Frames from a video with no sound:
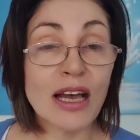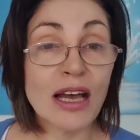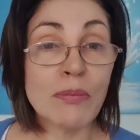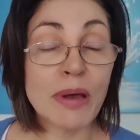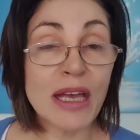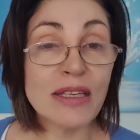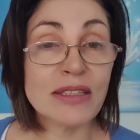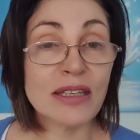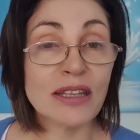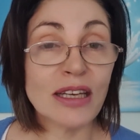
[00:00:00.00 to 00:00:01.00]

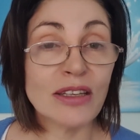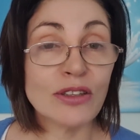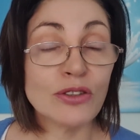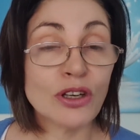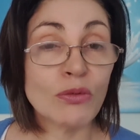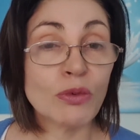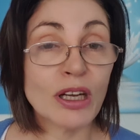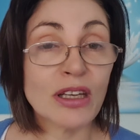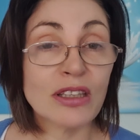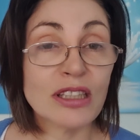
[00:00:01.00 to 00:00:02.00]
amazing. You don't
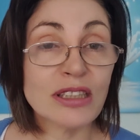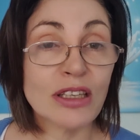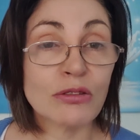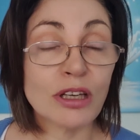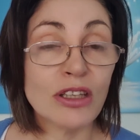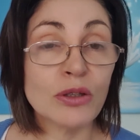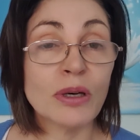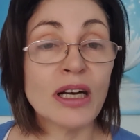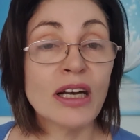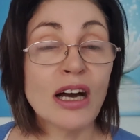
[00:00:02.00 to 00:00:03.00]
recognize how great you
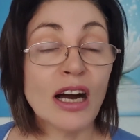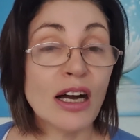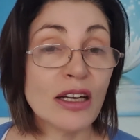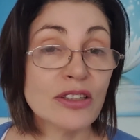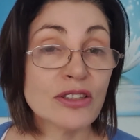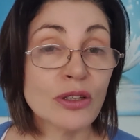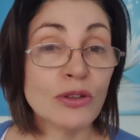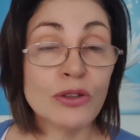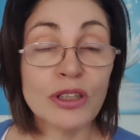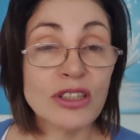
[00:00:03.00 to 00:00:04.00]
are. So
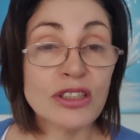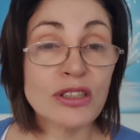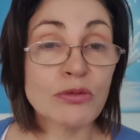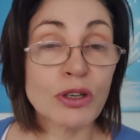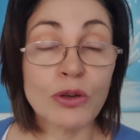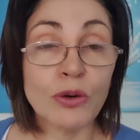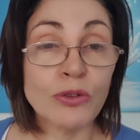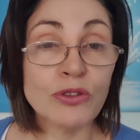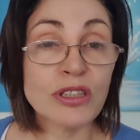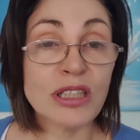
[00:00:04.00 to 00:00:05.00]
you can just
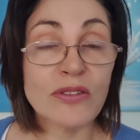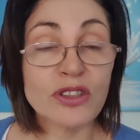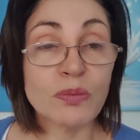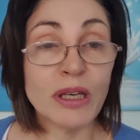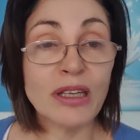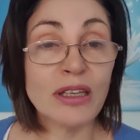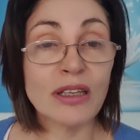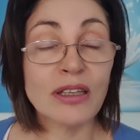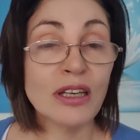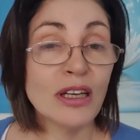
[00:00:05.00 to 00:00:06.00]
record yourself
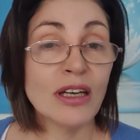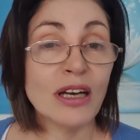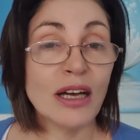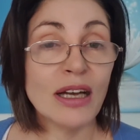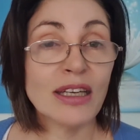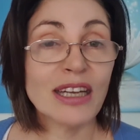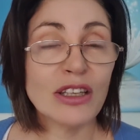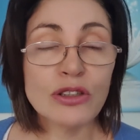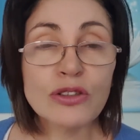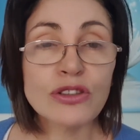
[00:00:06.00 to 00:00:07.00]
speaking and get
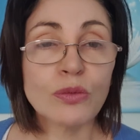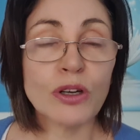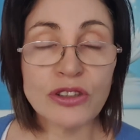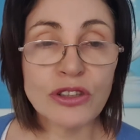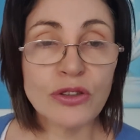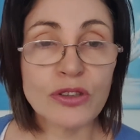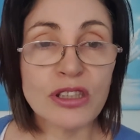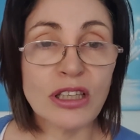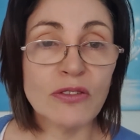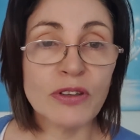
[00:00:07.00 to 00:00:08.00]
used to watching
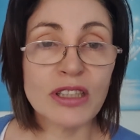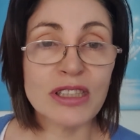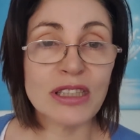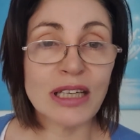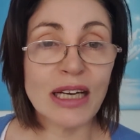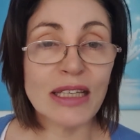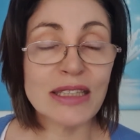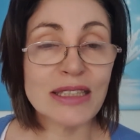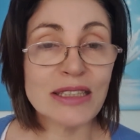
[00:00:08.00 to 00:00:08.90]
yourself and